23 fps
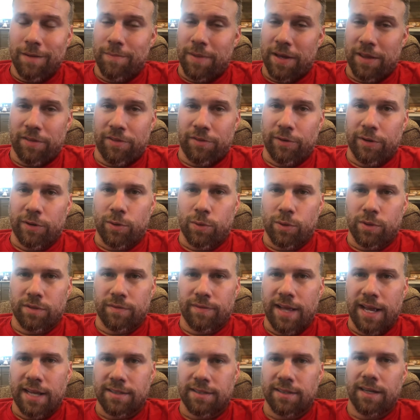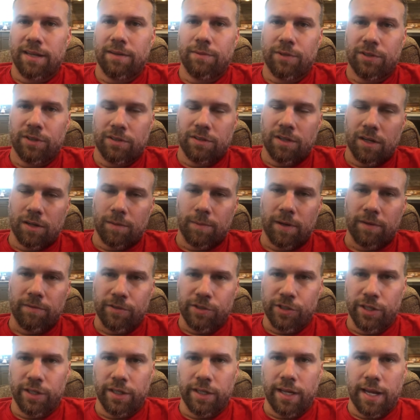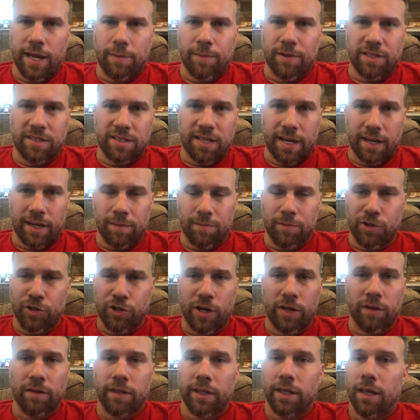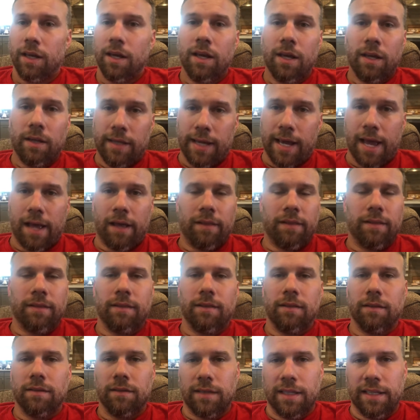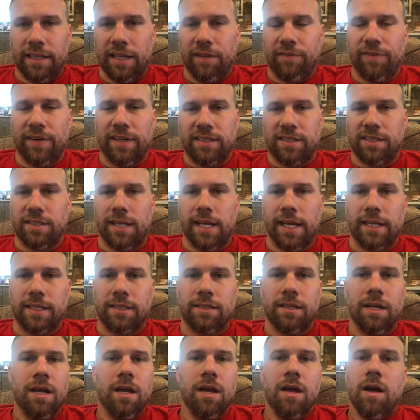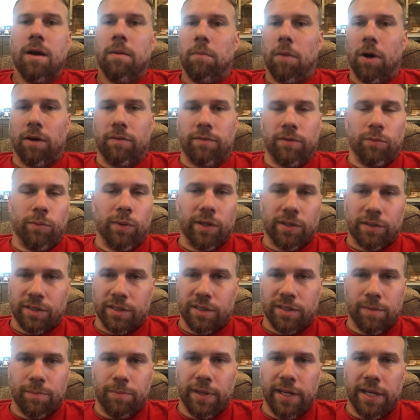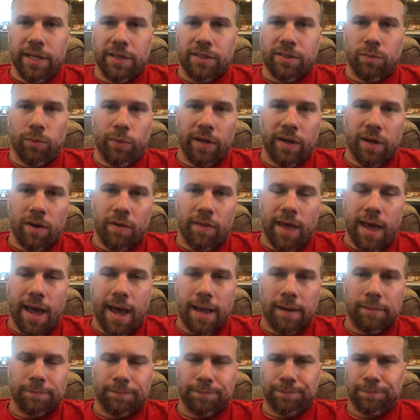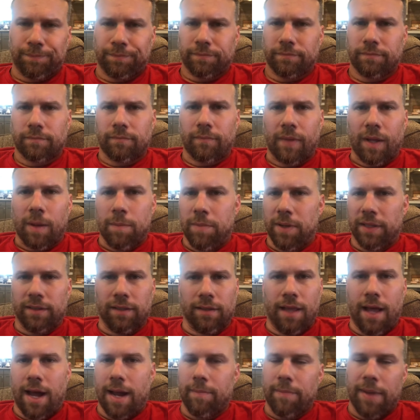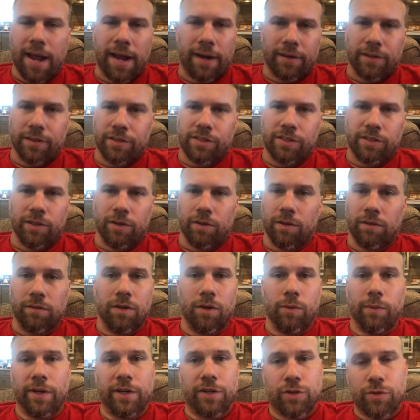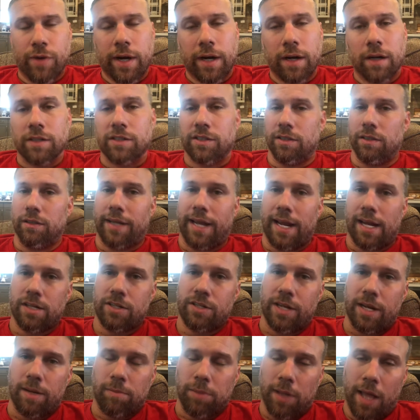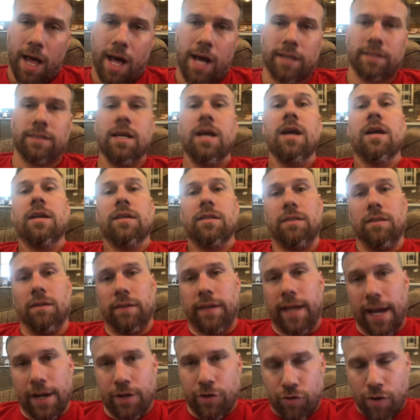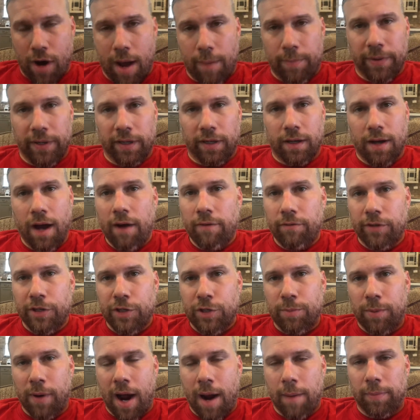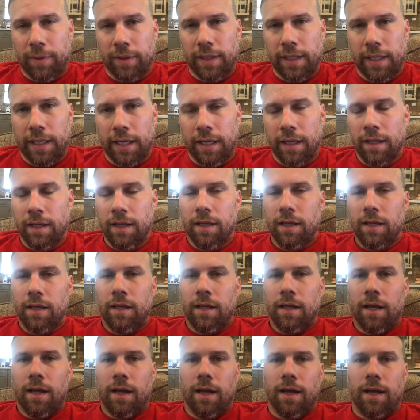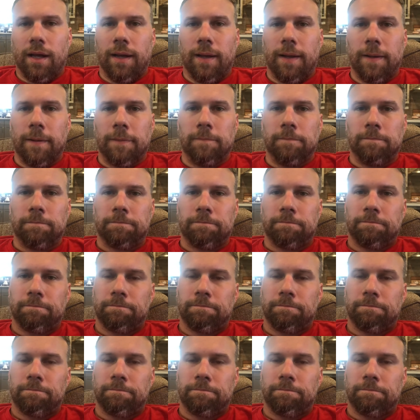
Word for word: about the three quarters of last night, which I'll talk about Virginia game in a second. But generally, yeah, the defense stinks. Marvin Wilson's a beast. We know that. But the linebackers still don't know when to trigger, still can't shed blocks, still can't drop into coverage properly. Um,